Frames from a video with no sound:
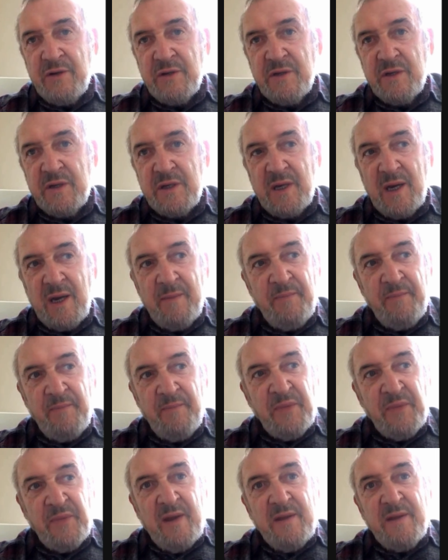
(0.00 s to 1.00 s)
manager at the time,
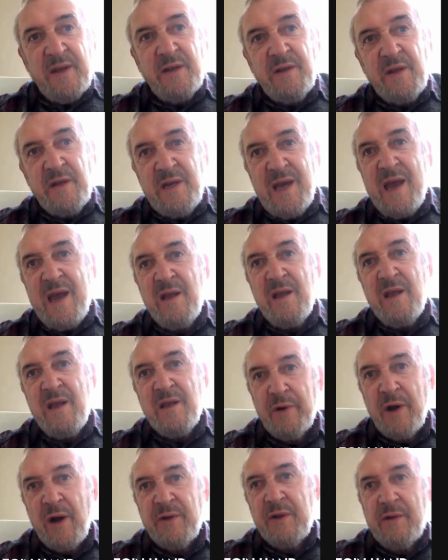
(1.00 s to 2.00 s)
that the
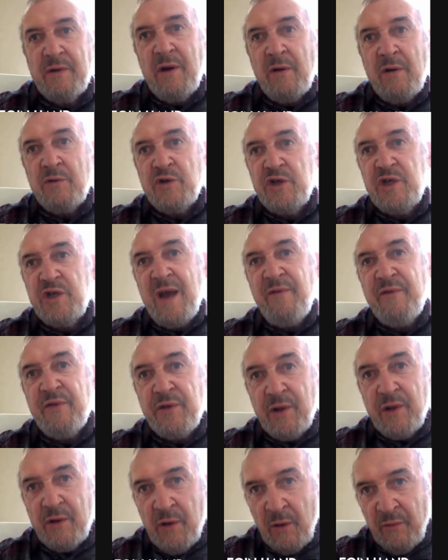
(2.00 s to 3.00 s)
Danes brought their own
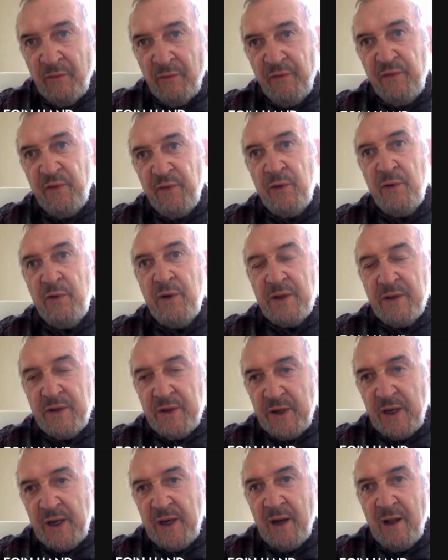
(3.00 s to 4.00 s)
chef and their own food
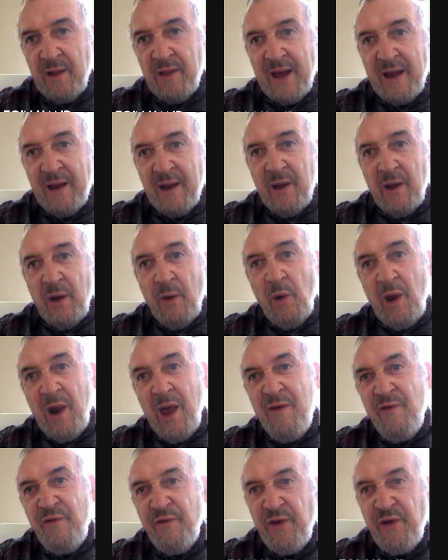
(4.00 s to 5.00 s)
and did all that.
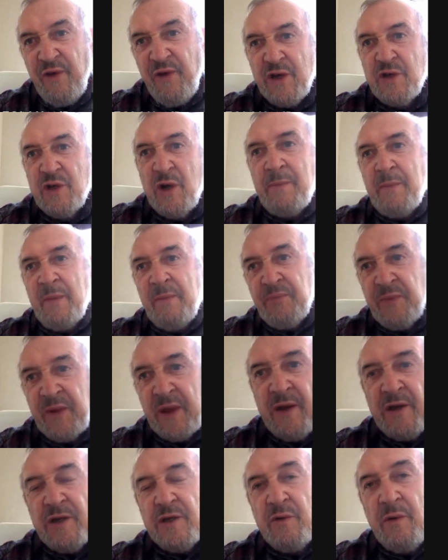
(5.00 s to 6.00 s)
Well, I finished up.
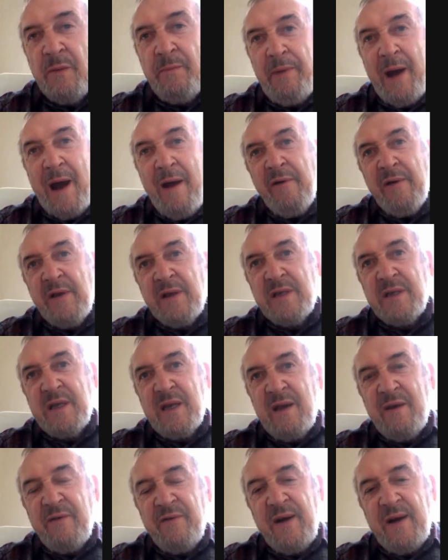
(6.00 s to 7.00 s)
To embarrass
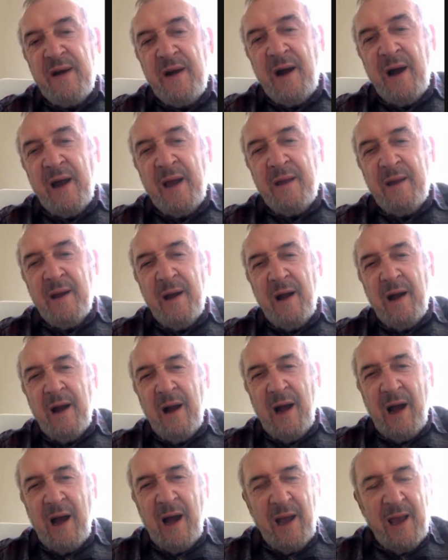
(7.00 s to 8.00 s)
the FAI,
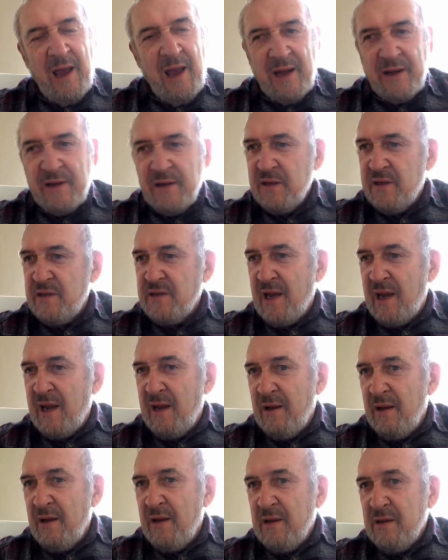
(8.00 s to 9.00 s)
I had to
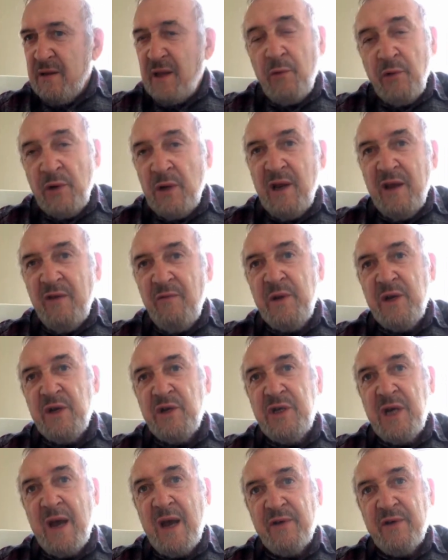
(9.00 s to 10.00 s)
say, they wouldn't give me
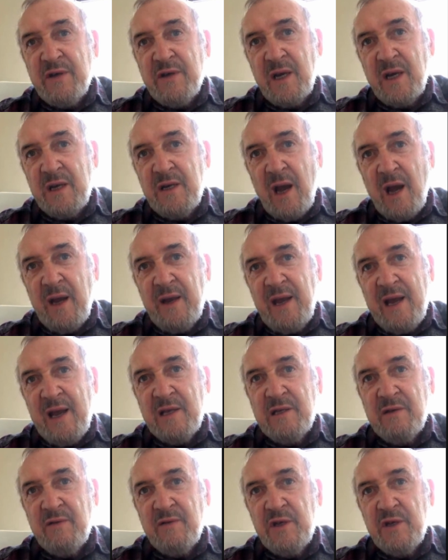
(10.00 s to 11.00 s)
a chef because I'd
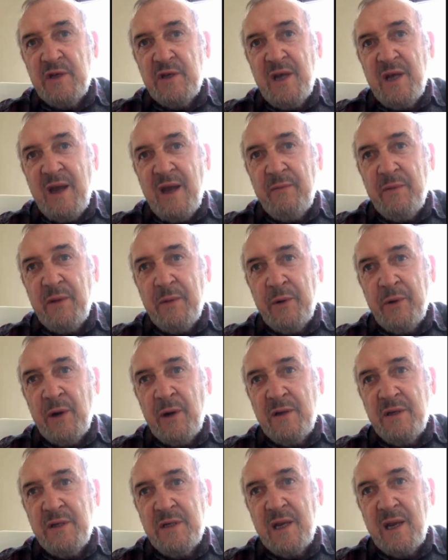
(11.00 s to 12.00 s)
asked for a chef from the
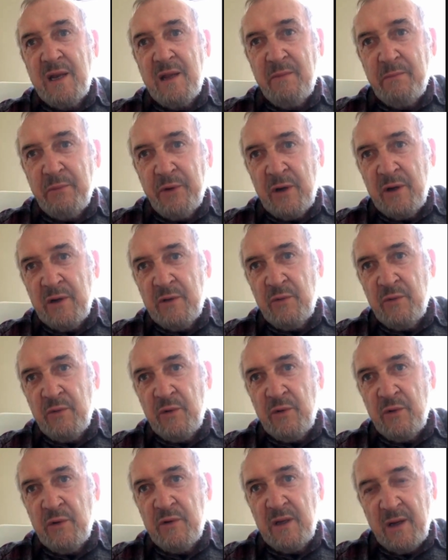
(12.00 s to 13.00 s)
Burlington and
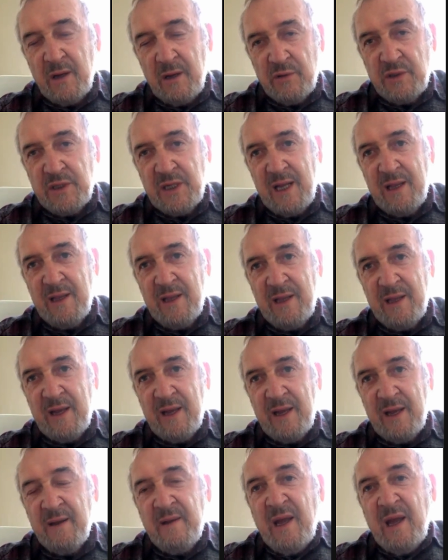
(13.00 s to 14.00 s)
the hotel
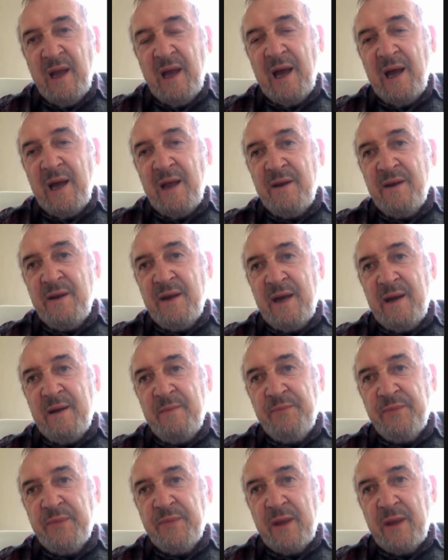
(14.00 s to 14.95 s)
there. And